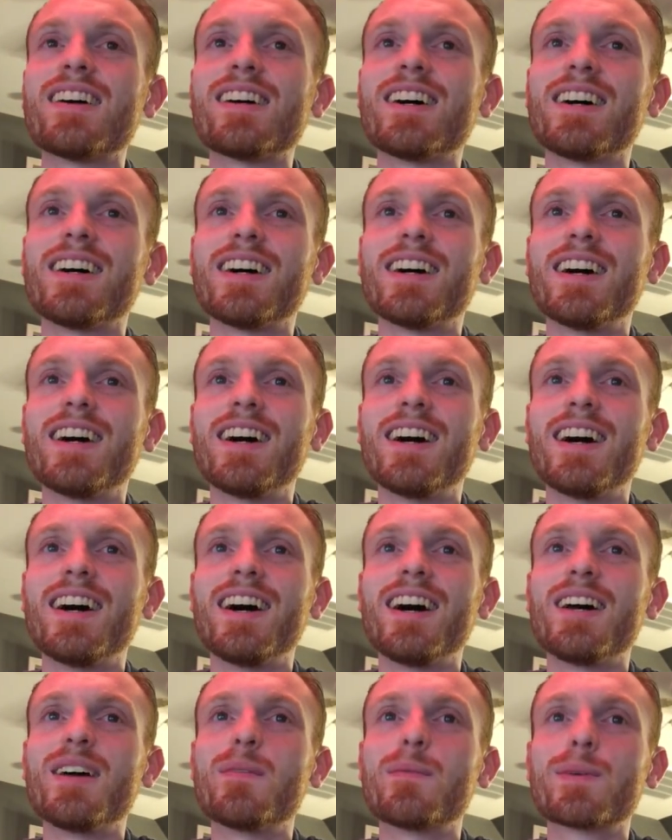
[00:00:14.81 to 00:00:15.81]

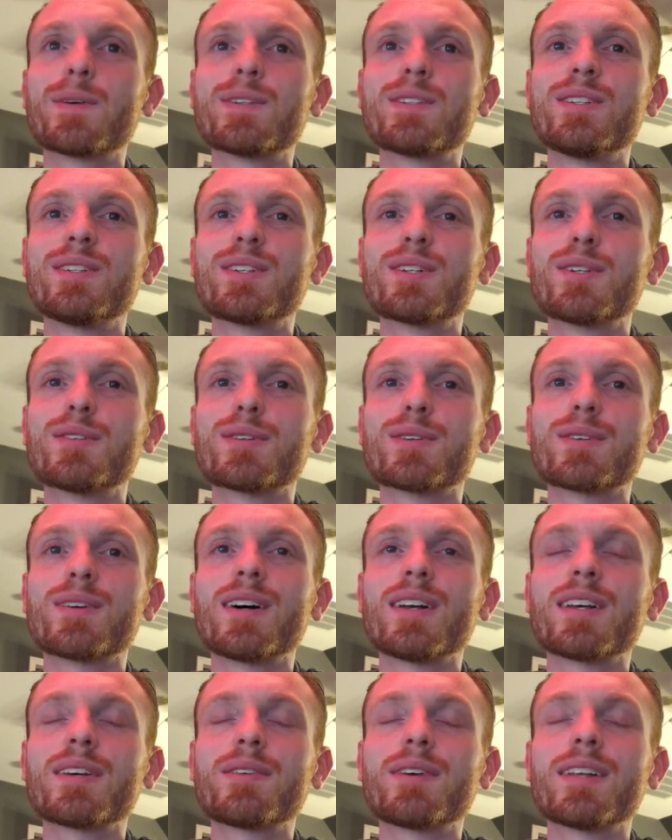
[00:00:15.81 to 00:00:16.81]
Emperor's New Groove or
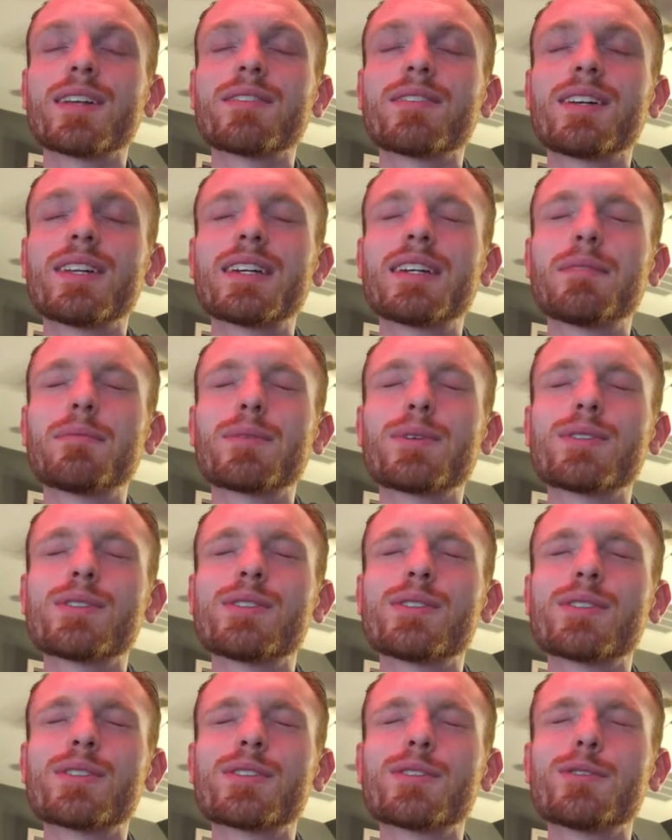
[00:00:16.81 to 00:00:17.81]
WALL-E, WALL-E, Emperor's
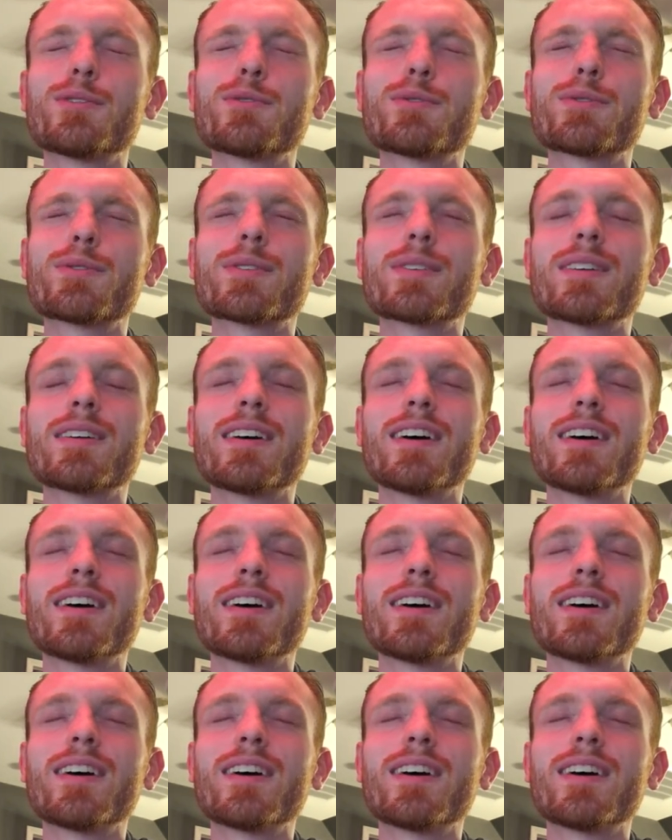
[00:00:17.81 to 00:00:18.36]
New Groove.